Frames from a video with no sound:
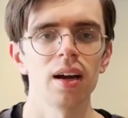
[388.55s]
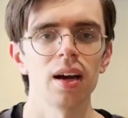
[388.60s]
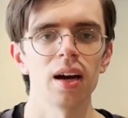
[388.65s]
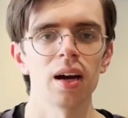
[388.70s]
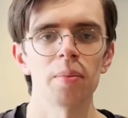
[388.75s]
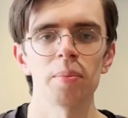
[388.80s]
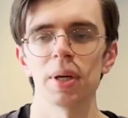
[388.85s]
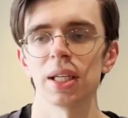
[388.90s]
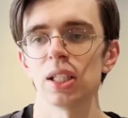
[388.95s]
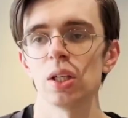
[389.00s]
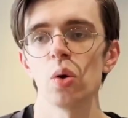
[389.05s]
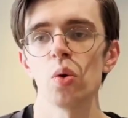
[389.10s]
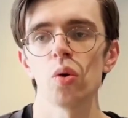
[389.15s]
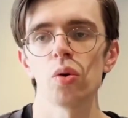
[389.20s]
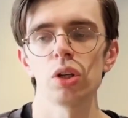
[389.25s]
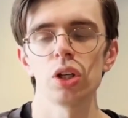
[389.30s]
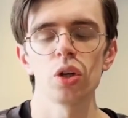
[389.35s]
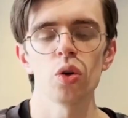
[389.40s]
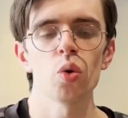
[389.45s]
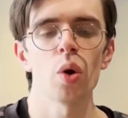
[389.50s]
But
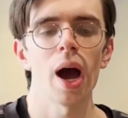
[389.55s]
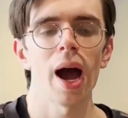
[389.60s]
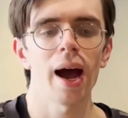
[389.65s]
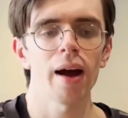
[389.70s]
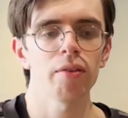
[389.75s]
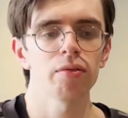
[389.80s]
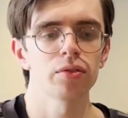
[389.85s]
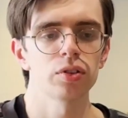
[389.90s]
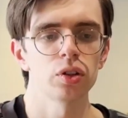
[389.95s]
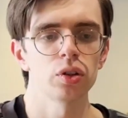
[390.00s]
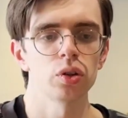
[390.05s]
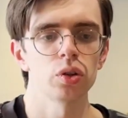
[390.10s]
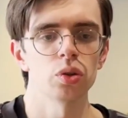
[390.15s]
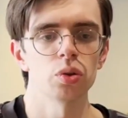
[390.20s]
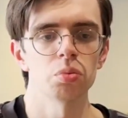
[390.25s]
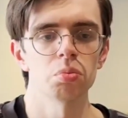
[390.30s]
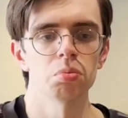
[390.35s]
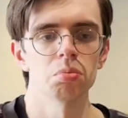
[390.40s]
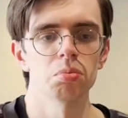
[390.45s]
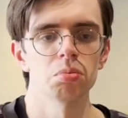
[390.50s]
you have
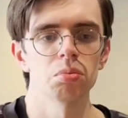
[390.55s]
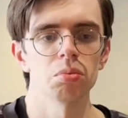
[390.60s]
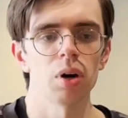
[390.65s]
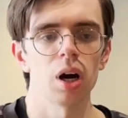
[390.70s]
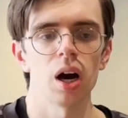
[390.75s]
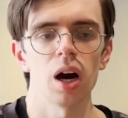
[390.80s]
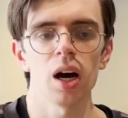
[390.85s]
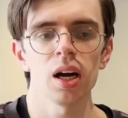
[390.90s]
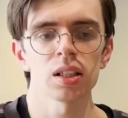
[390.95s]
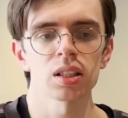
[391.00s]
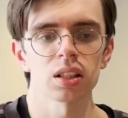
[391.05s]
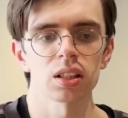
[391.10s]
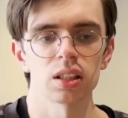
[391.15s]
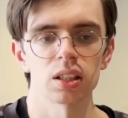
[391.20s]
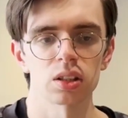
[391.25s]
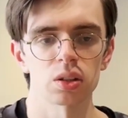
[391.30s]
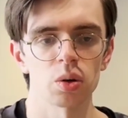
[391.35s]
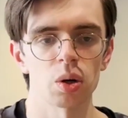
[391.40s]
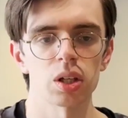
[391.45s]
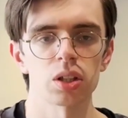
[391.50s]
to ask
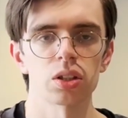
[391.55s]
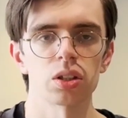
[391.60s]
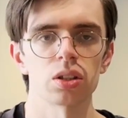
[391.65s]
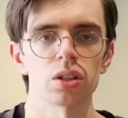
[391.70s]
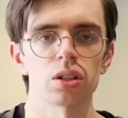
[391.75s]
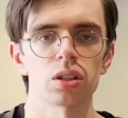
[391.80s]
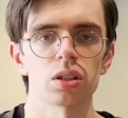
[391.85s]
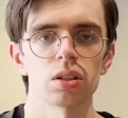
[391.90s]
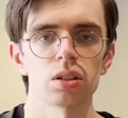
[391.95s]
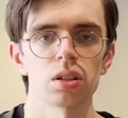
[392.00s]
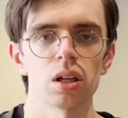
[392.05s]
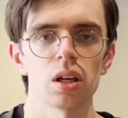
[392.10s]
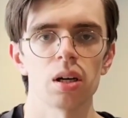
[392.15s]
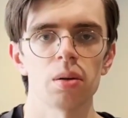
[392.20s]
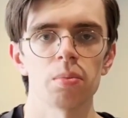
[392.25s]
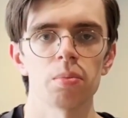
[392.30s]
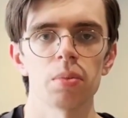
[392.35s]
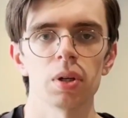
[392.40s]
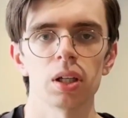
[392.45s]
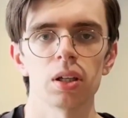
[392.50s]
these questions
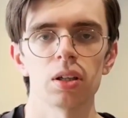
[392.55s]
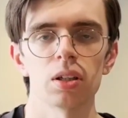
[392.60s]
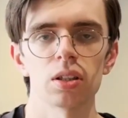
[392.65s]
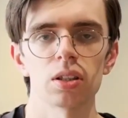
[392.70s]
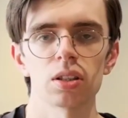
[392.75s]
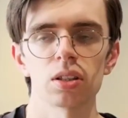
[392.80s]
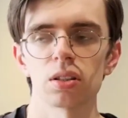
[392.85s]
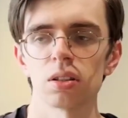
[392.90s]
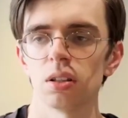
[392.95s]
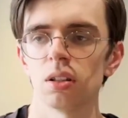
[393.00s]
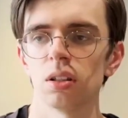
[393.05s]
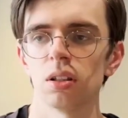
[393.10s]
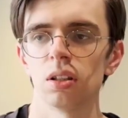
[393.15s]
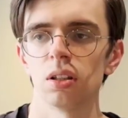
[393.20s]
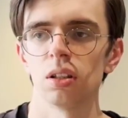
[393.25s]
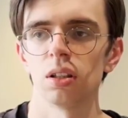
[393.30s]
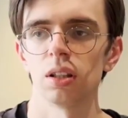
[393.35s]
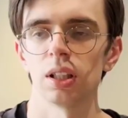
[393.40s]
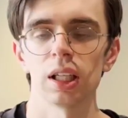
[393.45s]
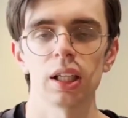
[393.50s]
because
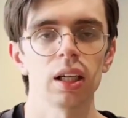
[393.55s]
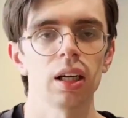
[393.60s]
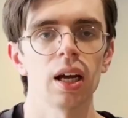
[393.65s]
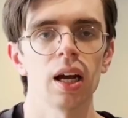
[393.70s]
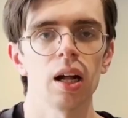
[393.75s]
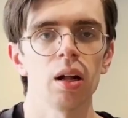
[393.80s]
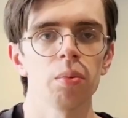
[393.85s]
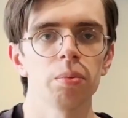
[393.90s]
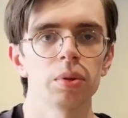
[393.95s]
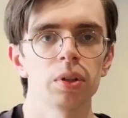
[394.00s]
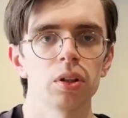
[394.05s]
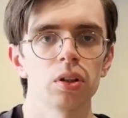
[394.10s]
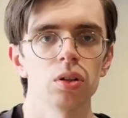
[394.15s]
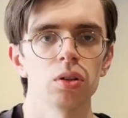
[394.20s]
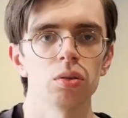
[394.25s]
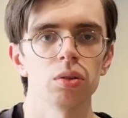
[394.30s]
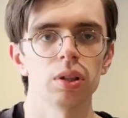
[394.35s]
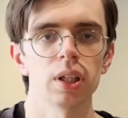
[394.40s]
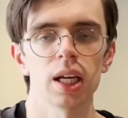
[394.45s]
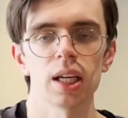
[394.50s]
they're going to help
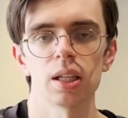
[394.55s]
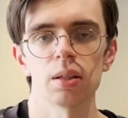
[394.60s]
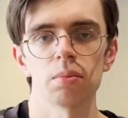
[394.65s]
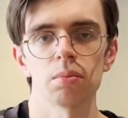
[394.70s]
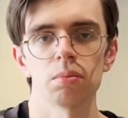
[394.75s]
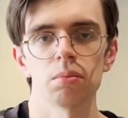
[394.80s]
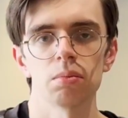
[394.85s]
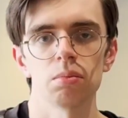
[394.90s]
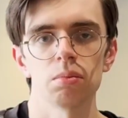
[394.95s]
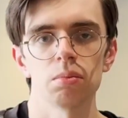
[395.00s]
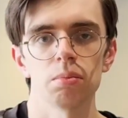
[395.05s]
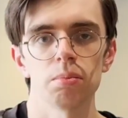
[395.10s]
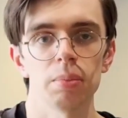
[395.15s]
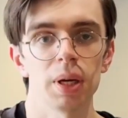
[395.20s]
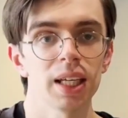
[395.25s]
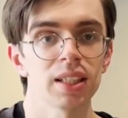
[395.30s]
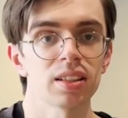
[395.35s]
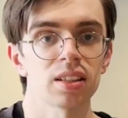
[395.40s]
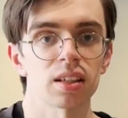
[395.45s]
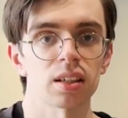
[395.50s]
you get
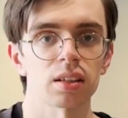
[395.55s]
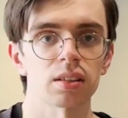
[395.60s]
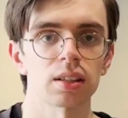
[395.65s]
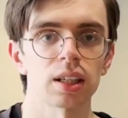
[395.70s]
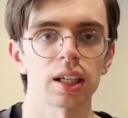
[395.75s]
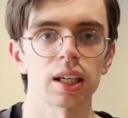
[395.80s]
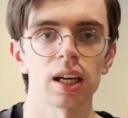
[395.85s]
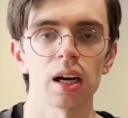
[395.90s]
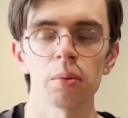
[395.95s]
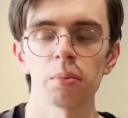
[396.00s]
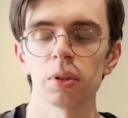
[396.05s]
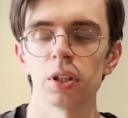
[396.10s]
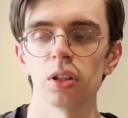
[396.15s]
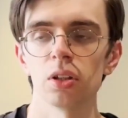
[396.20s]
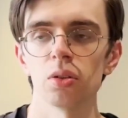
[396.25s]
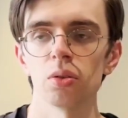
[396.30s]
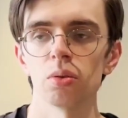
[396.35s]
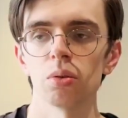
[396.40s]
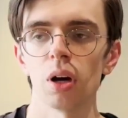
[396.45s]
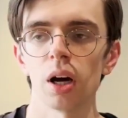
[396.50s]
better. They're going to help
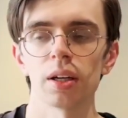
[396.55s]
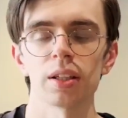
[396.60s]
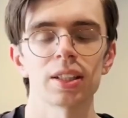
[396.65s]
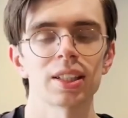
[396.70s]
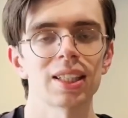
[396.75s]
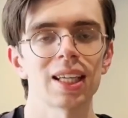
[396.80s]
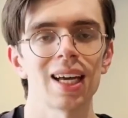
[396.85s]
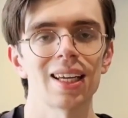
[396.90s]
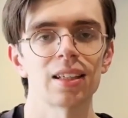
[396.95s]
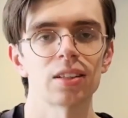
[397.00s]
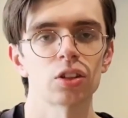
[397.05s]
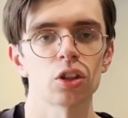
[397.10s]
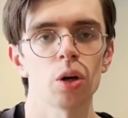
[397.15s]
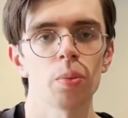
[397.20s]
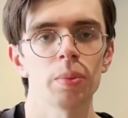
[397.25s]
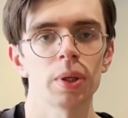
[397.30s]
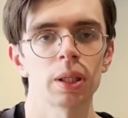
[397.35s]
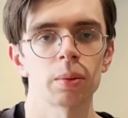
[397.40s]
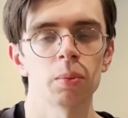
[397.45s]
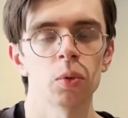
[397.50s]
you understand a
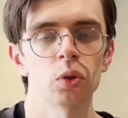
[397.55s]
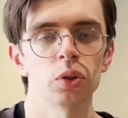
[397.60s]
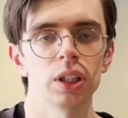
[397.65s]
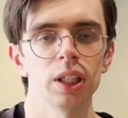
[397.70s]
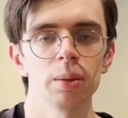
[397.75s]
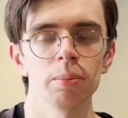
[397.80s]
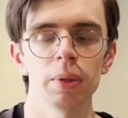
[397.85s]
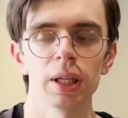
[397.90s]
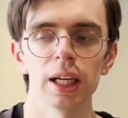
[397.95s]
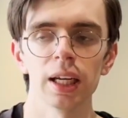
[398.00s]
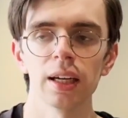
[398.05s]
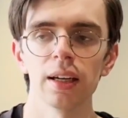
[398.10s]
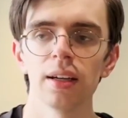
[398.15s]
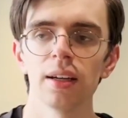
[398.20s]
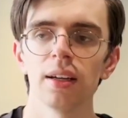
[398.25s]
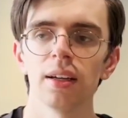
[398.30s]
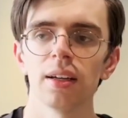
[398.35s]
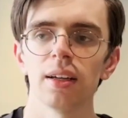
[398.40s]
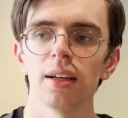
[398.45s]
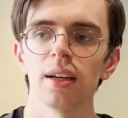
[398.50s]
topic more deeply,
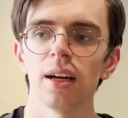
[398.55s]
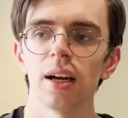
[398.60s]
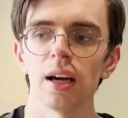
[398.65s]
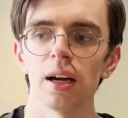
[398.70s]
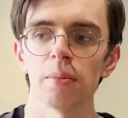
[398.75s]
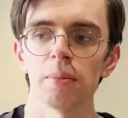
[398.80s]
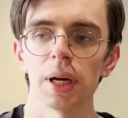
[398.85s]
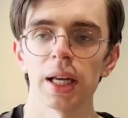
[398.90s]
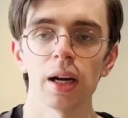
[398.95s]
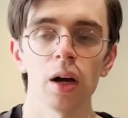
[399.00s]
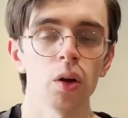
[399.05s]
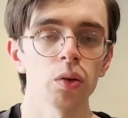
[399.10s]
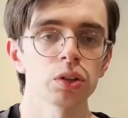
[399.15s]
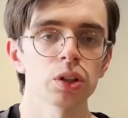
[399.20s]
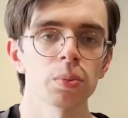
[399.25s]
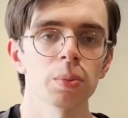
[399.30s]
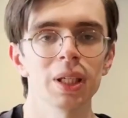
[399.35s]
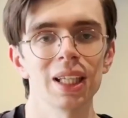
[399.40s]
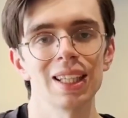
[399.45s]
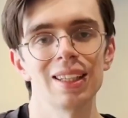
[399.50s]
and
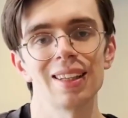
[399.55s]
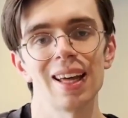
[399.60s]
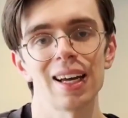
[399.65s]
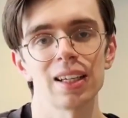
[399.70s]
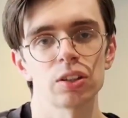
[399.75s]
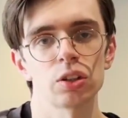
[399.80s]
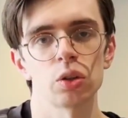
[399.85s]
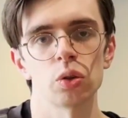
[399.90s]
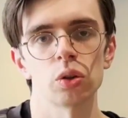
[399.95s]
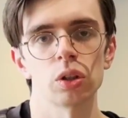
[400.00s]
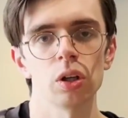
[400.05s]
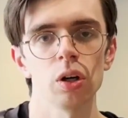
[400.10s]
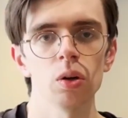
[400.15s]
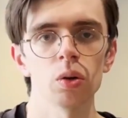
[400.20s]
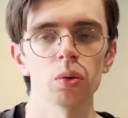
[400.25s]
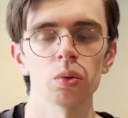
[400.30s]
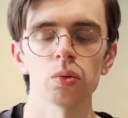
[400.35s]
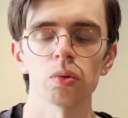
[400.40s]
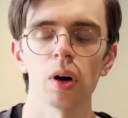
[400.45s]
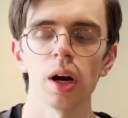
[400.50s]
ultimately that's your
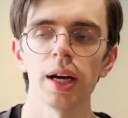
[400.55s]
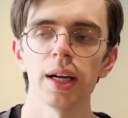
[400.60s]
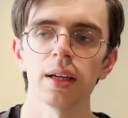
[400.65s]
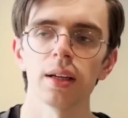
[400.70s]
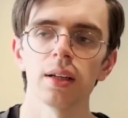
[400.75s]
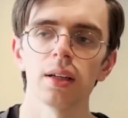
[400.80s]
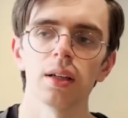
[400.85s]
goal, right?